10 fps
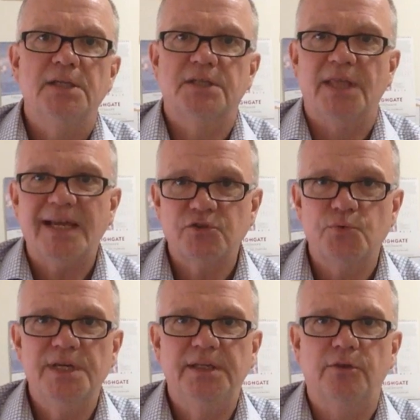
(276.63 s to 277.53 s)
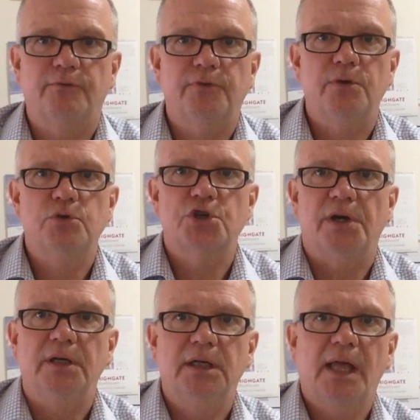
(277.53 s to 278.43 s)
So that's really the
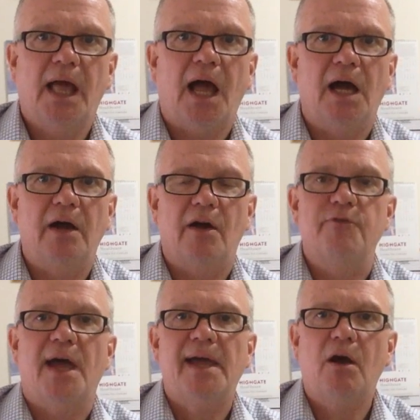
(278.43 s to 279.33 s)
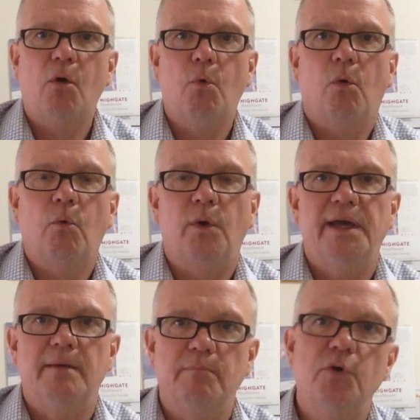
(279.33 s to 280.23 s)
future of how
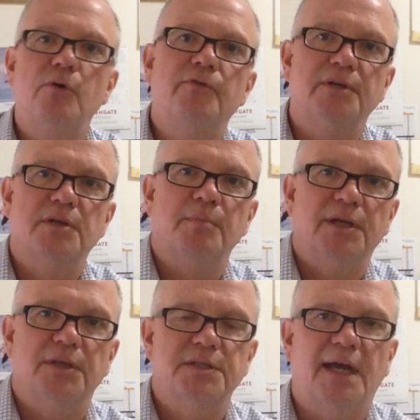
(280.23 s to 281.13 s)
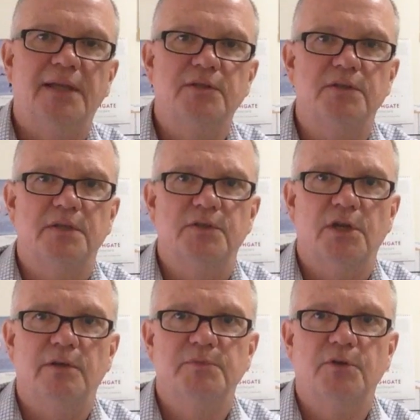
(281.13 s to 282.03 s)
we're moving to meet the standards in
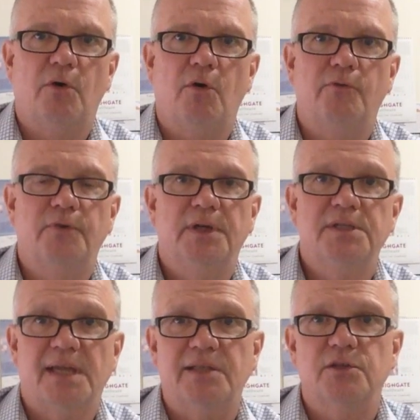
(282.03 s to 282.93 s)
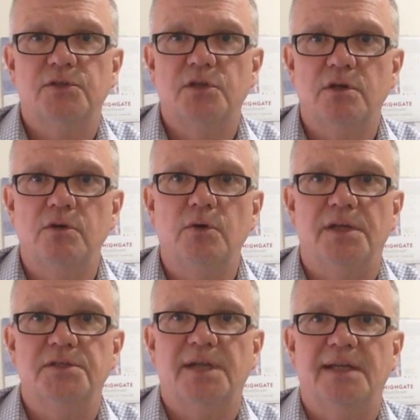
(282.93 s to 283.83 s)
terms of Standards 2
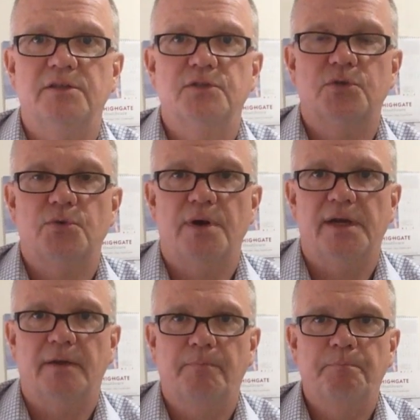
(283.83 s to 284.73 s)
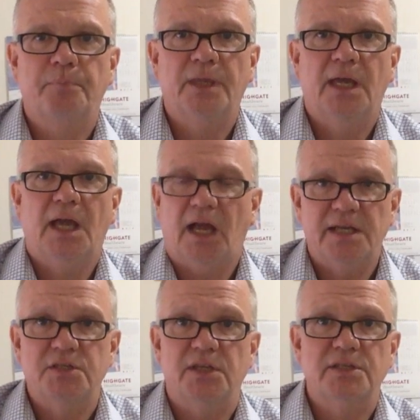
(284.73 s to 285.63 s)
and Standards 3.
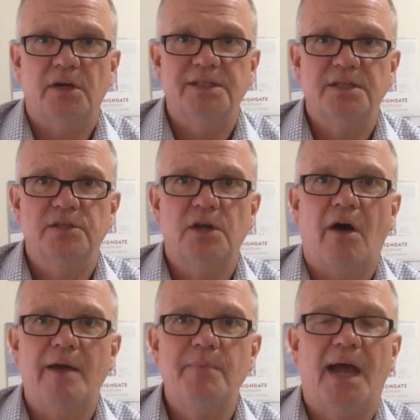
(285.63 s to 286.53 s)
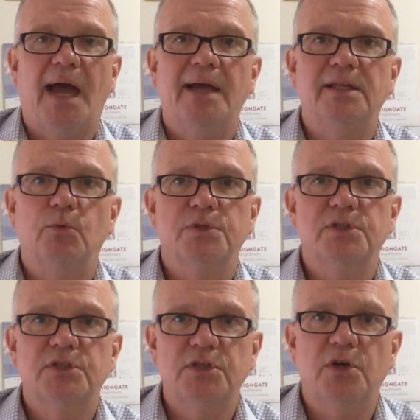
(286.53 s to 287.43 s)
It's an exciting time, and it will
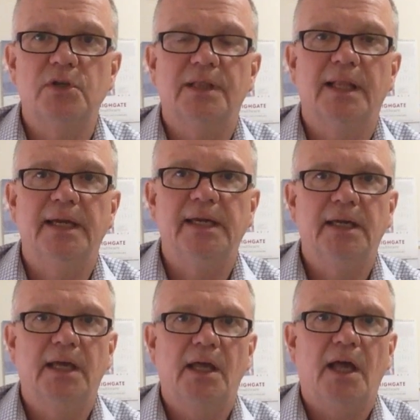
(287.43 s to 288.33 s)
certainly